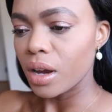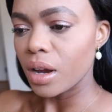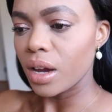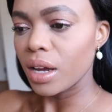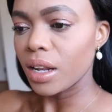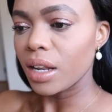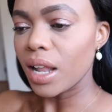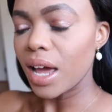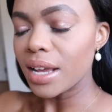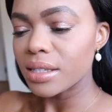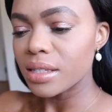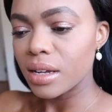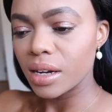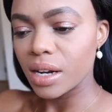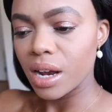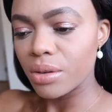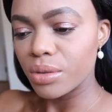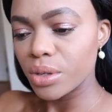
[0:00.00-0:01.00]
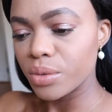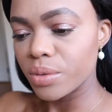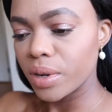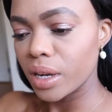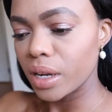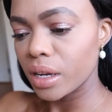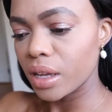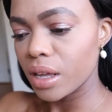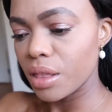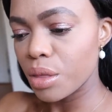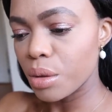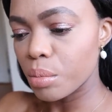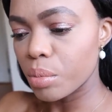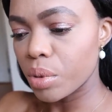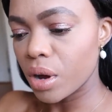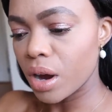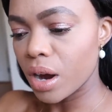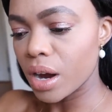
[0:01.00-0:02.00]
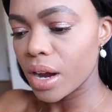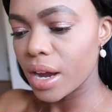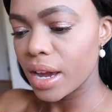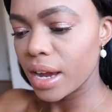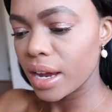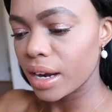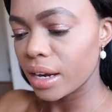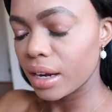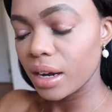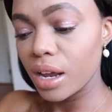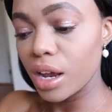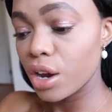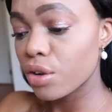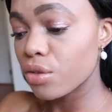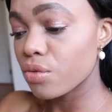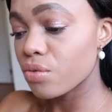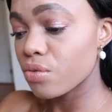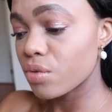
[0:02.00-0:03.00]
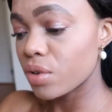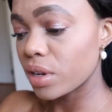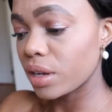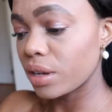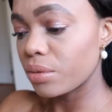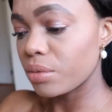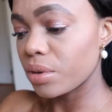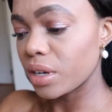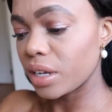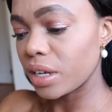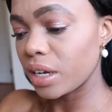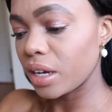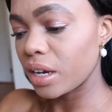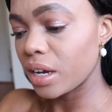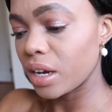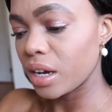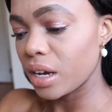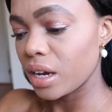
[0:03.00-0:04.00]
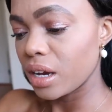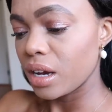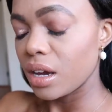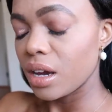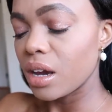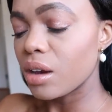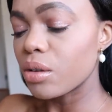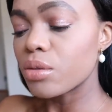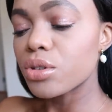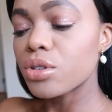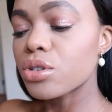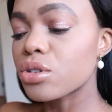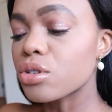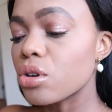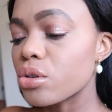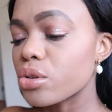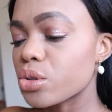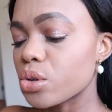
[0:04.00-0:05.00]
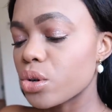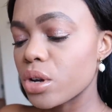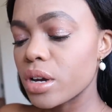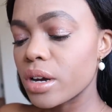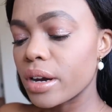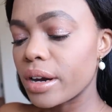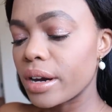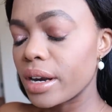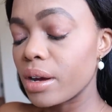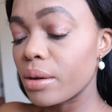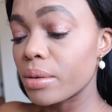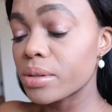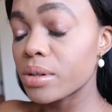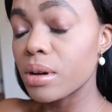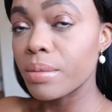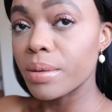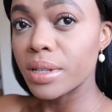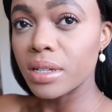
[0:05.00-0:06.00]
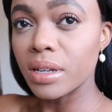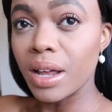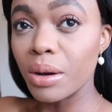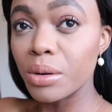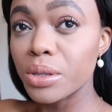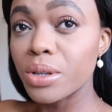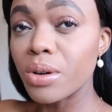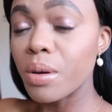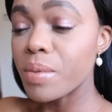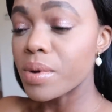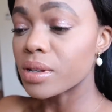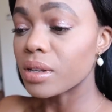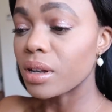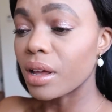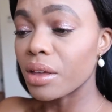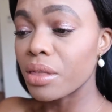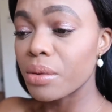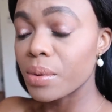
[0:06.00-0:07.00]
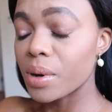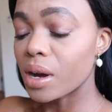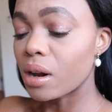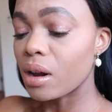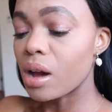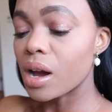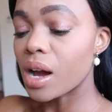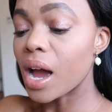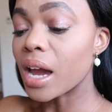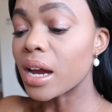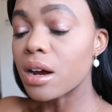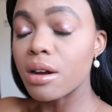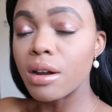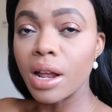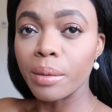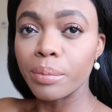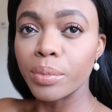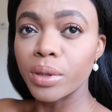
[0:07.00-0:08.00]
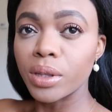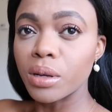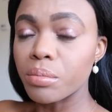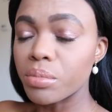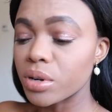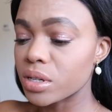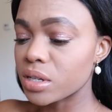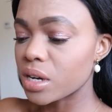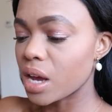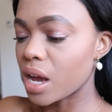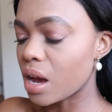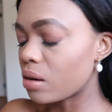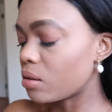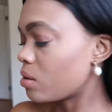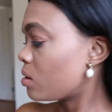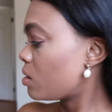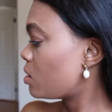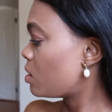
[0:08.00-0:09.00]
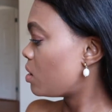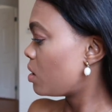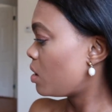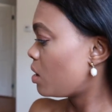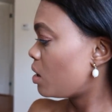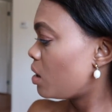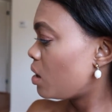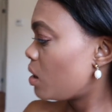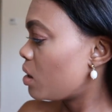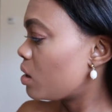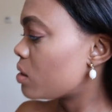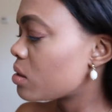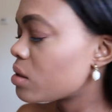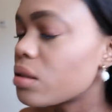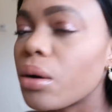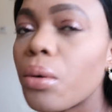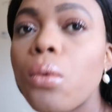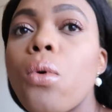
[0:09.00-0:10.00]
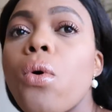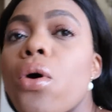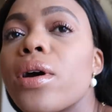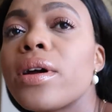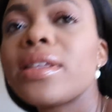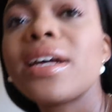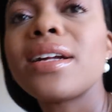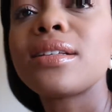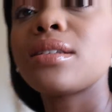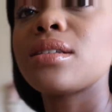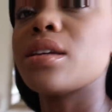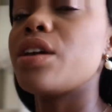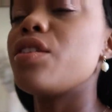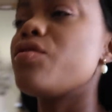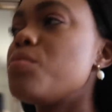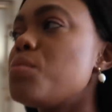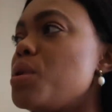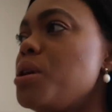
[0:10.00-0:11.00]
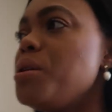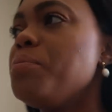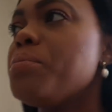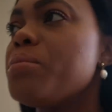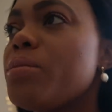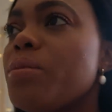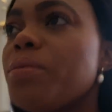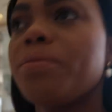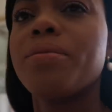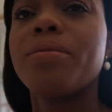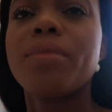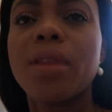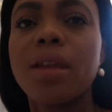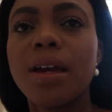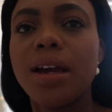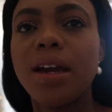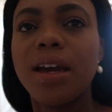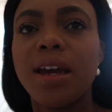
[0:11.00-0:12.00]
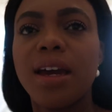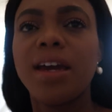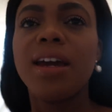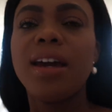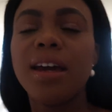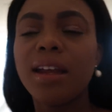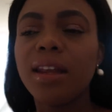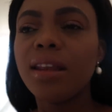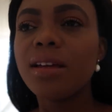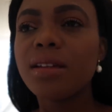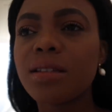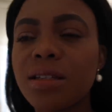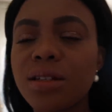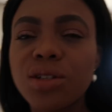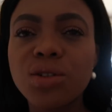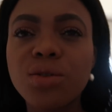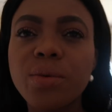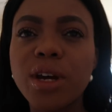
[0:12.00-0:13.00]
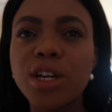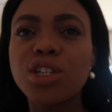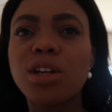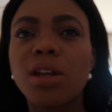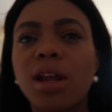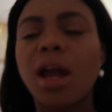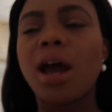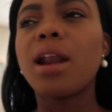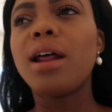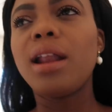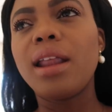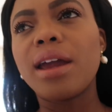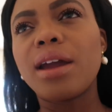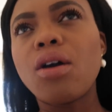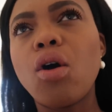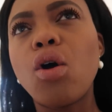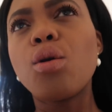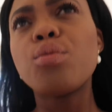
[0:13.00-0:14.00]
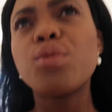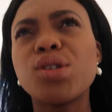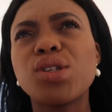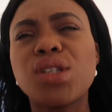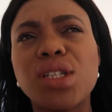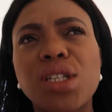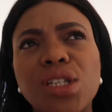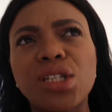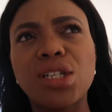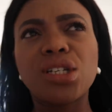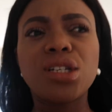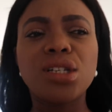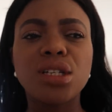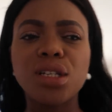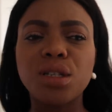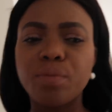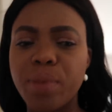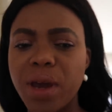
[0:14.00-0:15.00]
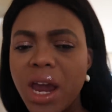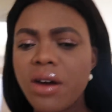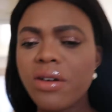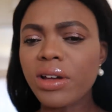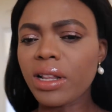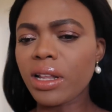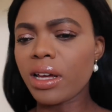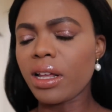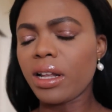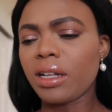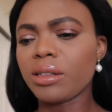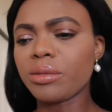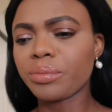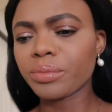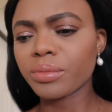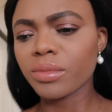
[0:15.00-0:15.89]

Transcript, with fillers: And last night I was reading the book, and it really it was so good. It was up until like 3 o'clock. I could not put the book down. It's The War That Saved Me, and the situation kind of like almost parallel,